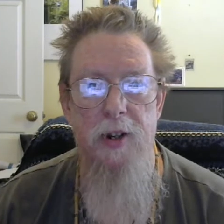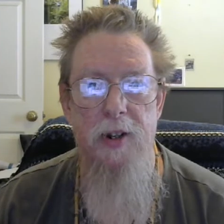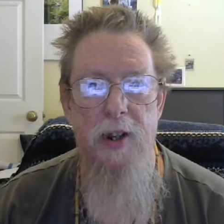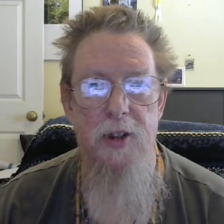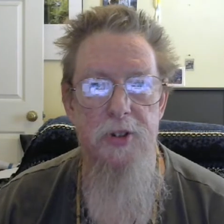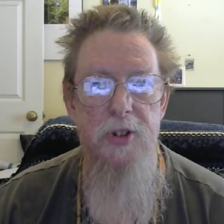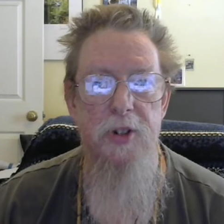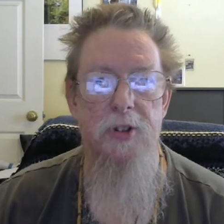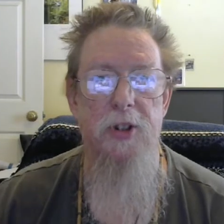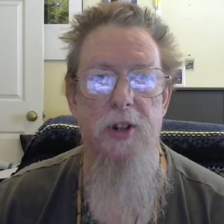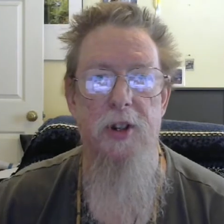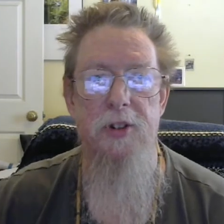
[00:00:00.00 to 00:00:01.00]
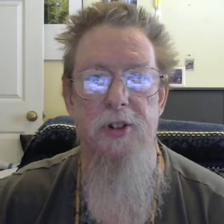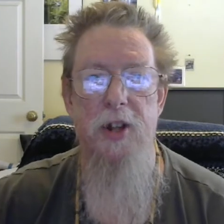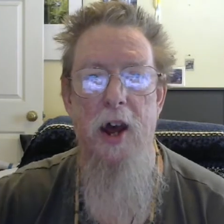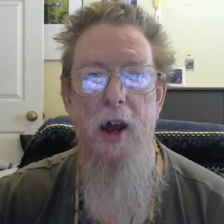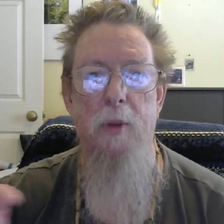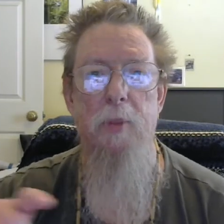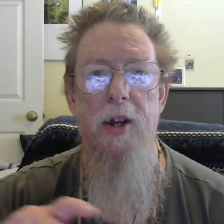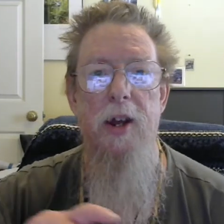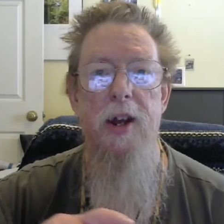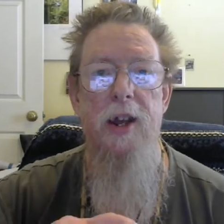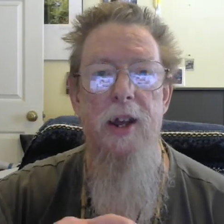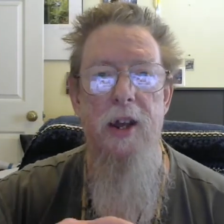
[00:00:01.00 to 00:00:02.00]
in less than a second's time,
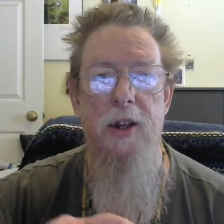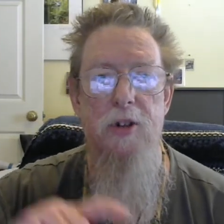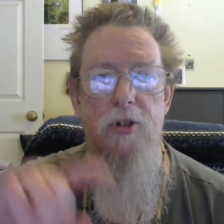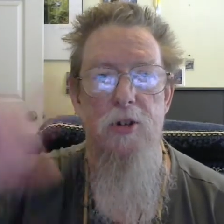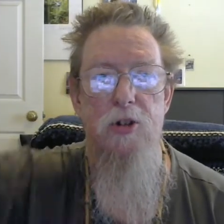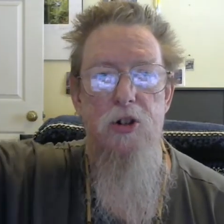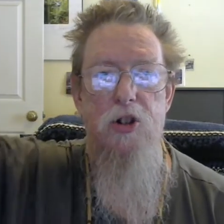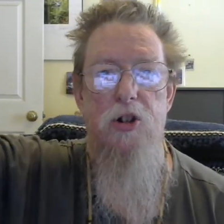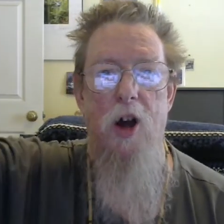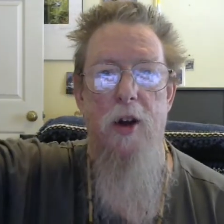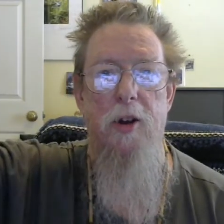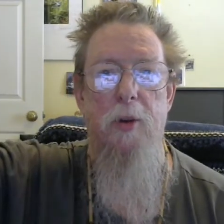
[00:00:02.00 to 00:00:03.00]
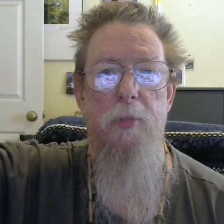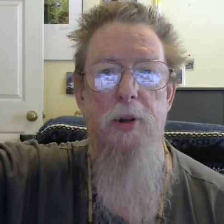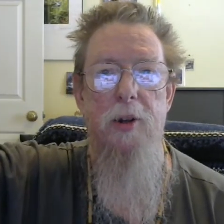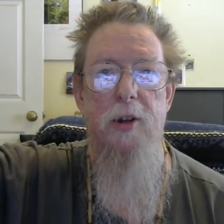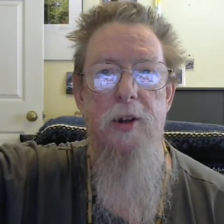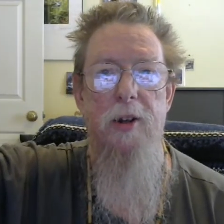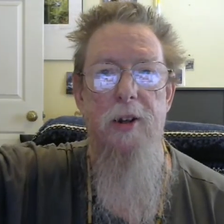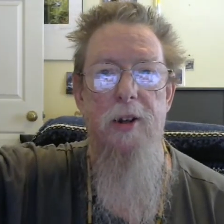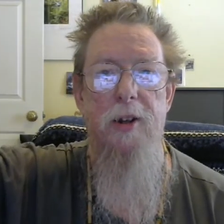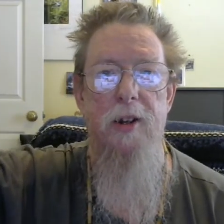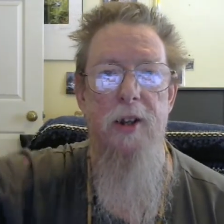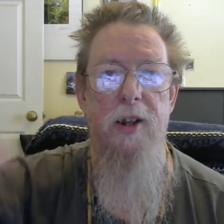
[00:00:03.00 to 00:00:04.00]
it shot up
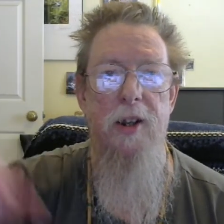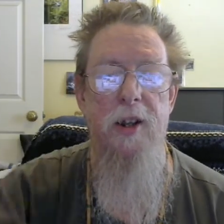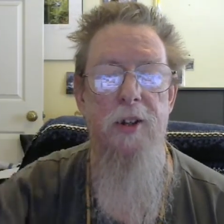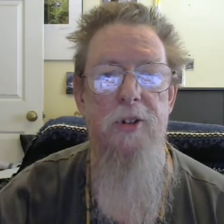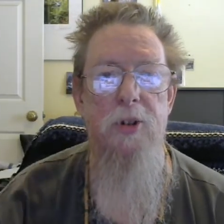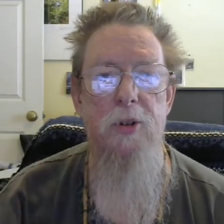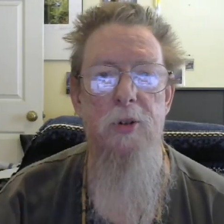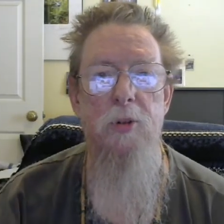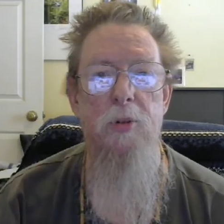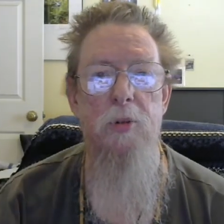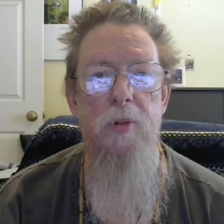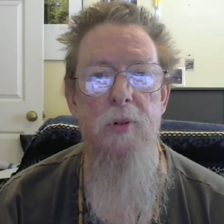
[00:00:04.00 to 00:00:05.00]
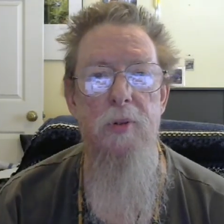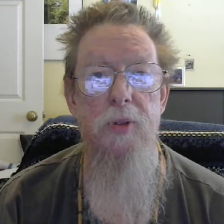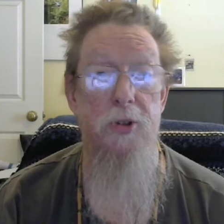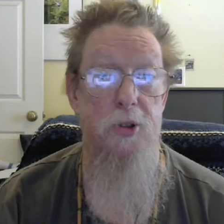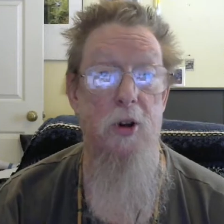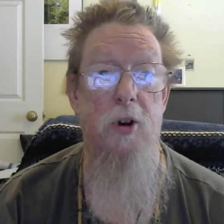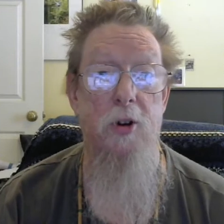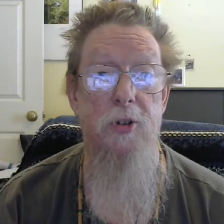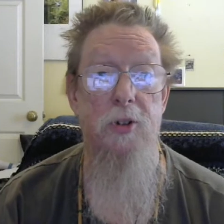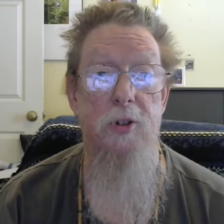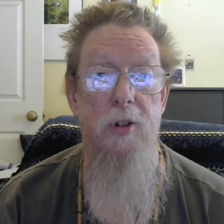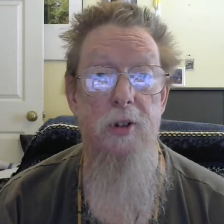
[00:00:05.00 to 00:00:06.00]
into the
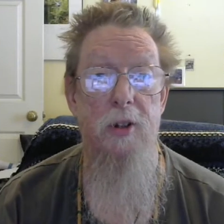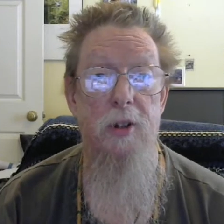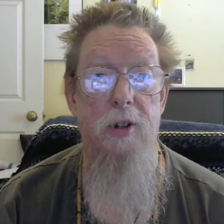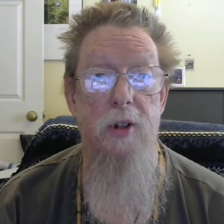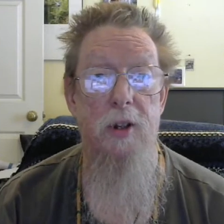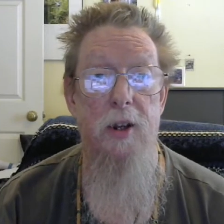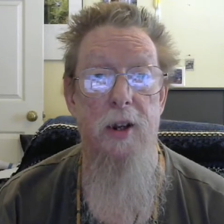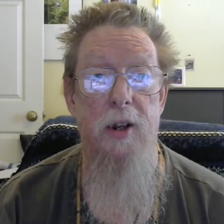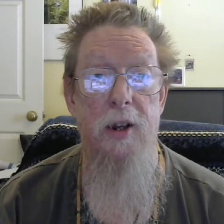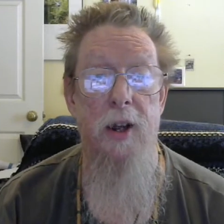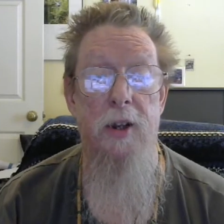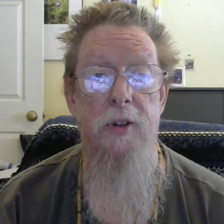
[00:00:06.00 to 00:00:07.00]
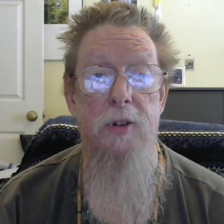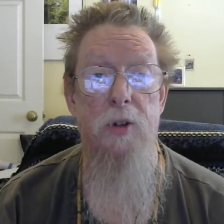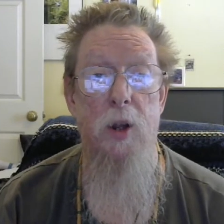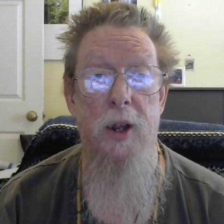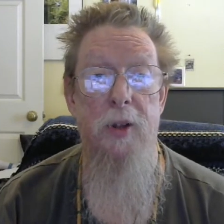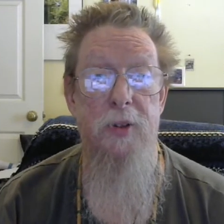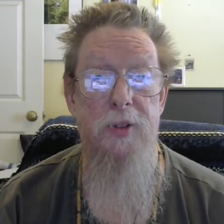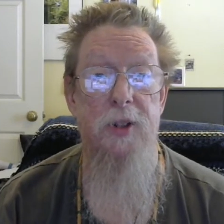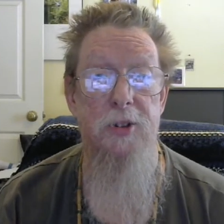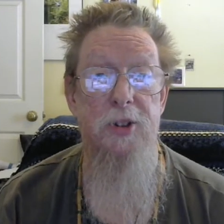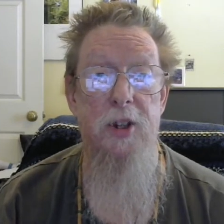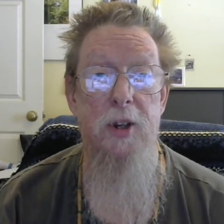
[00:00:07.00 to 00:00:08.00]
stars at
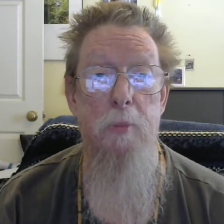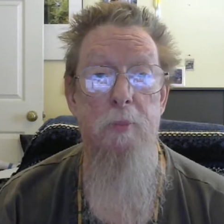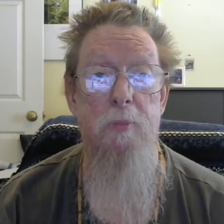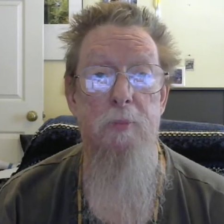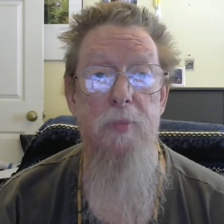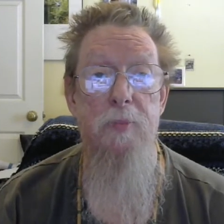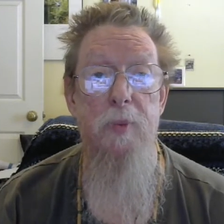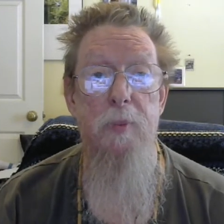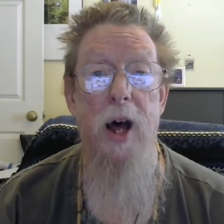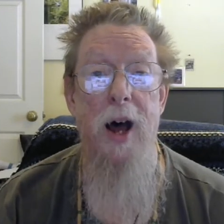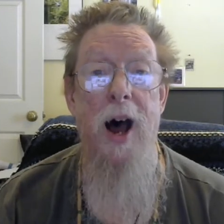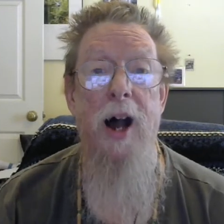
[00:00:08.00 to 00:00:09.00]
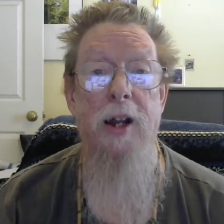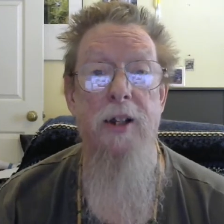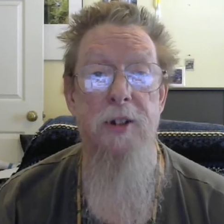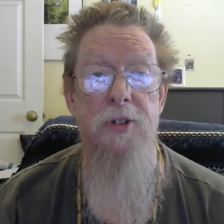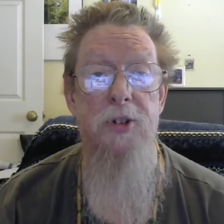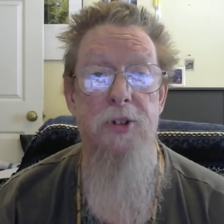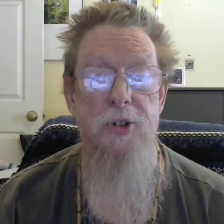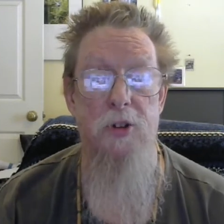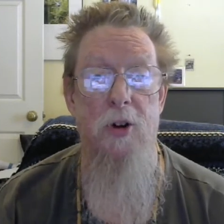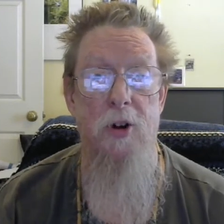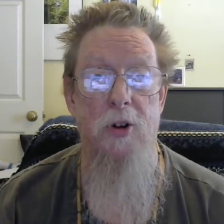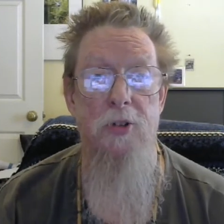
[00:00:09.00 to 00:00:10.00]
the same height as the
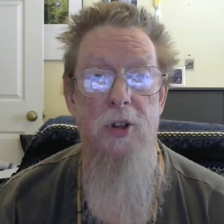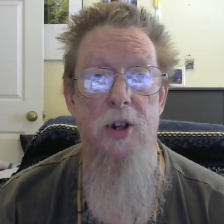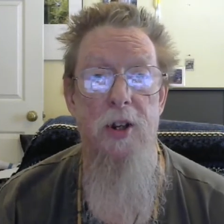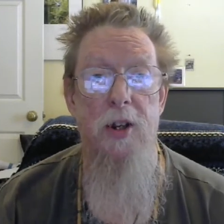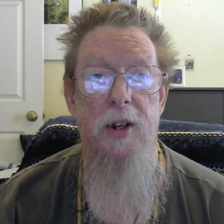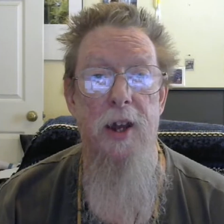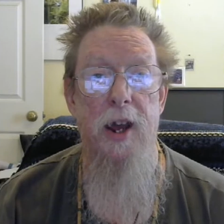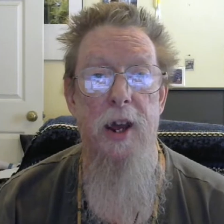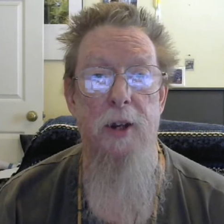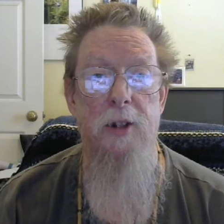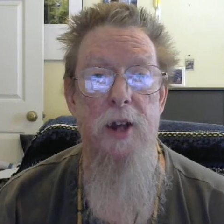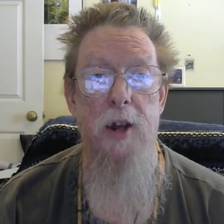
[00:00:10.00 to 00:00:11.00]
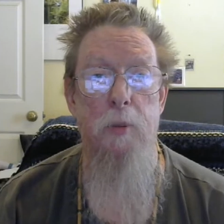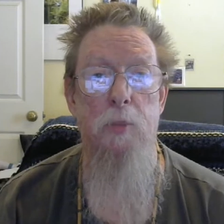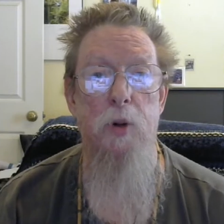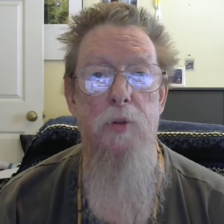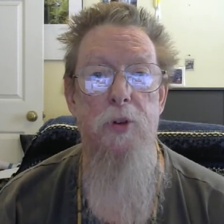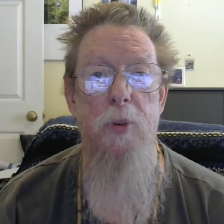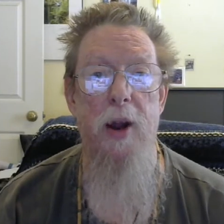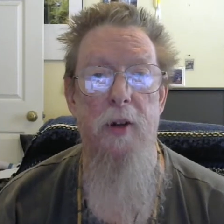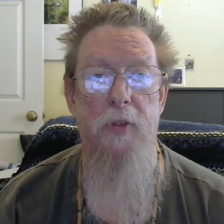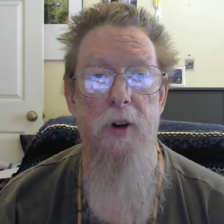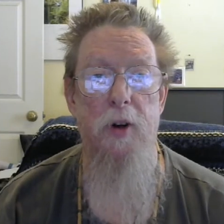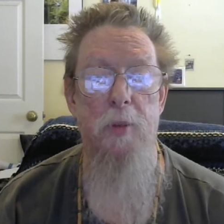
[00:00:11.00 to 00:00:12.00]
stars, and kind of moved
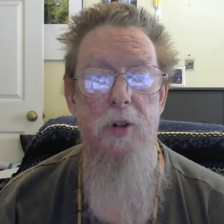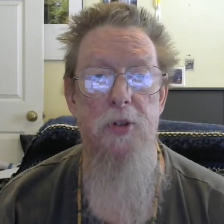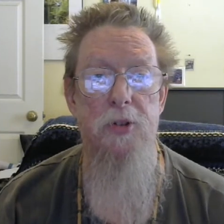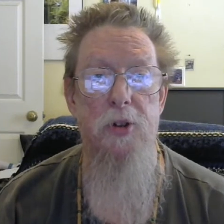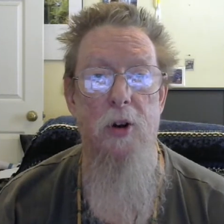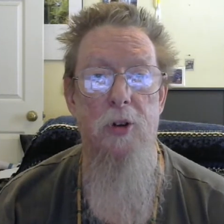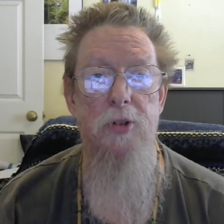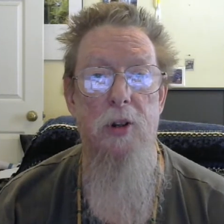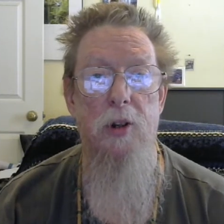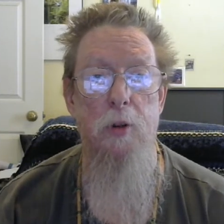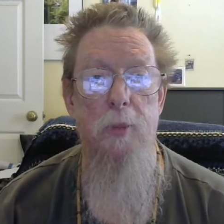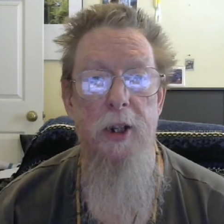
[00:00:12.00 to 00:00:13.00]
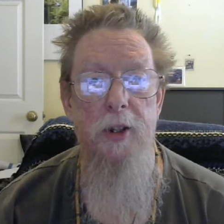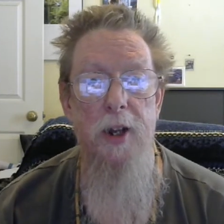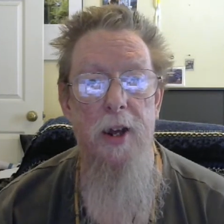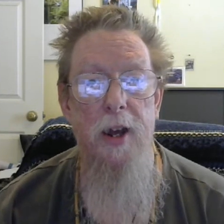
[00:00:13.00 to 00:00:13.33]
around there among the stars a little bit,